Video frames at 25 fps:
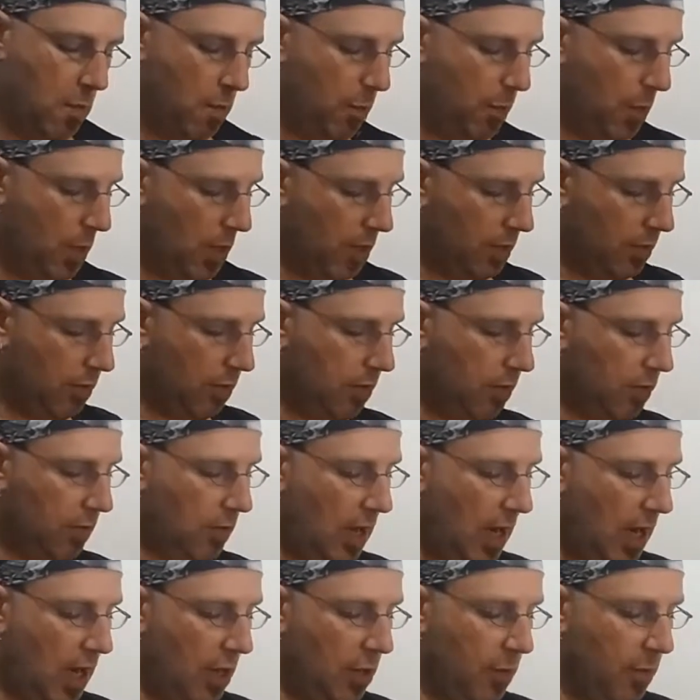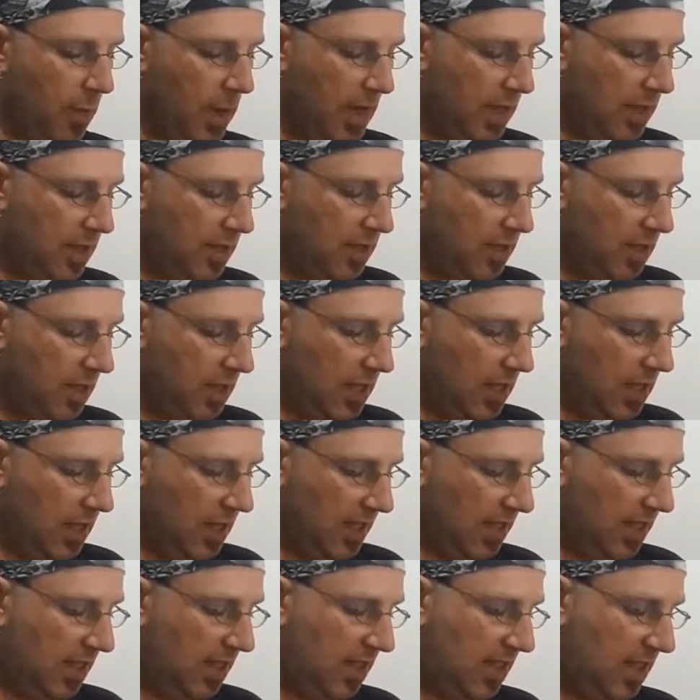but Iron Man's in a
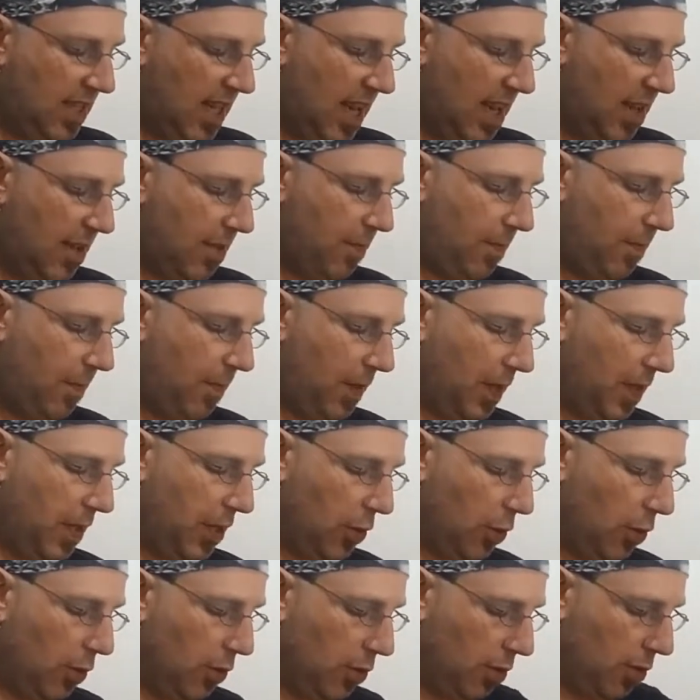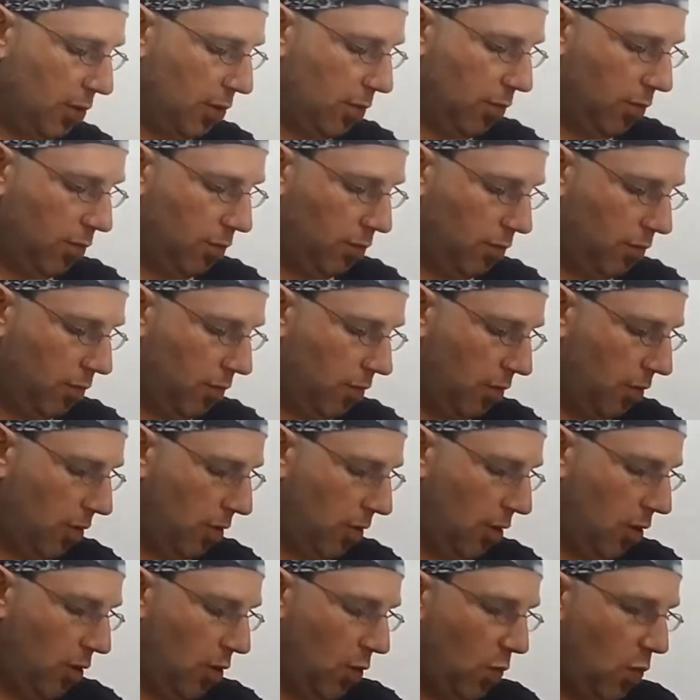set of figures
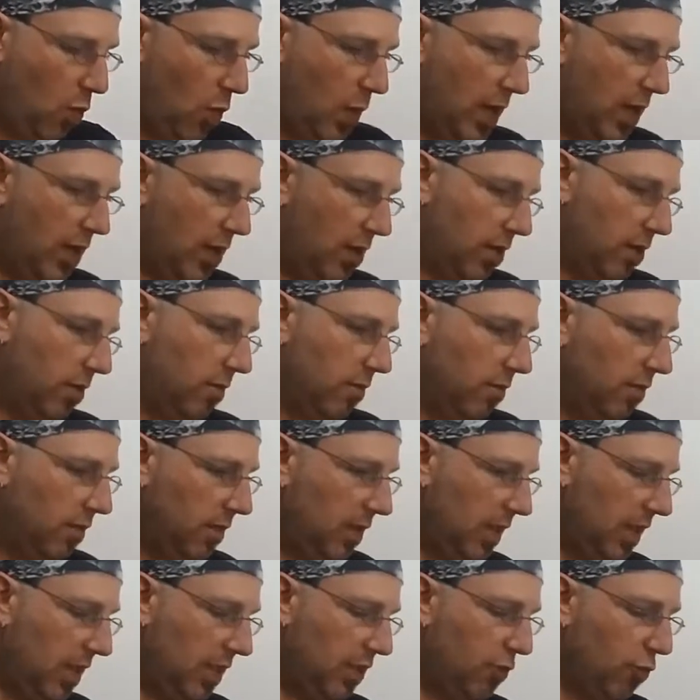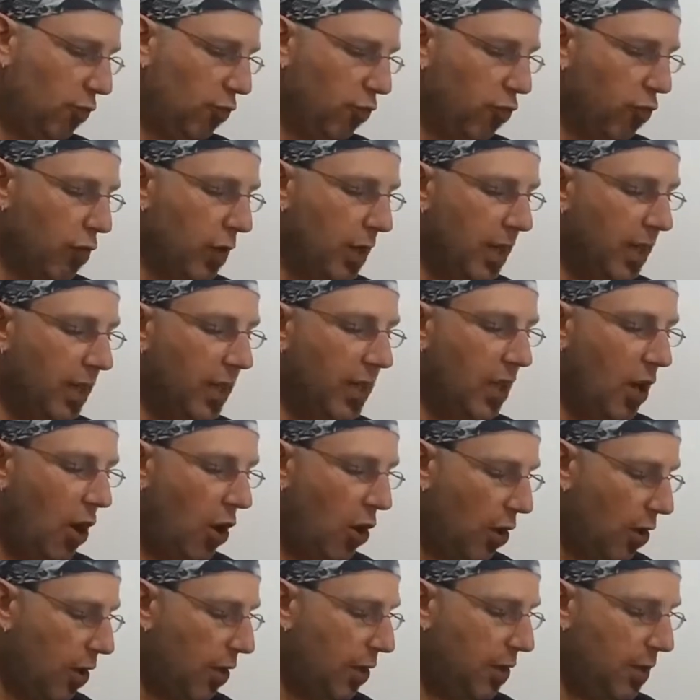where it's really
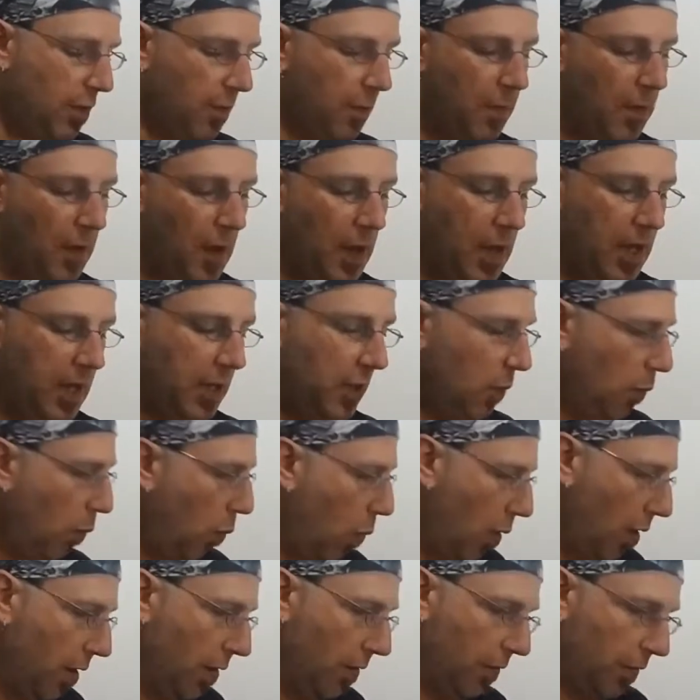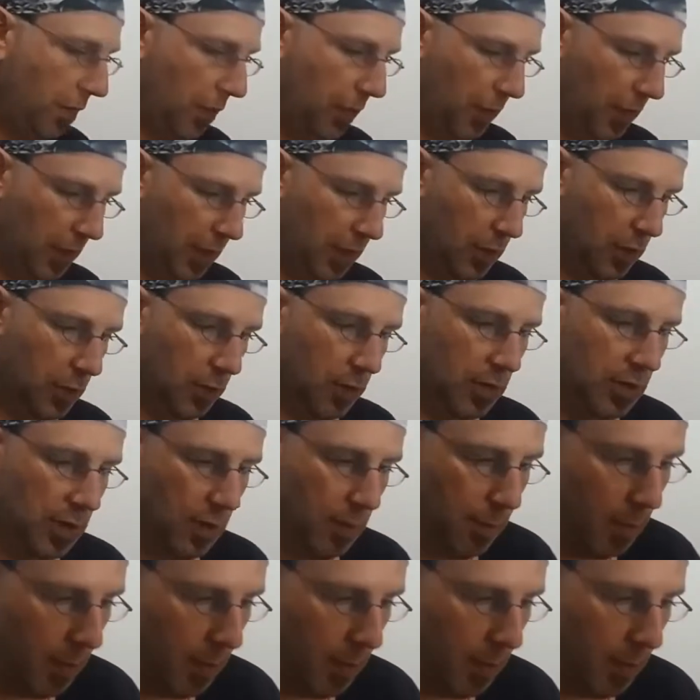hard to find one of the figures to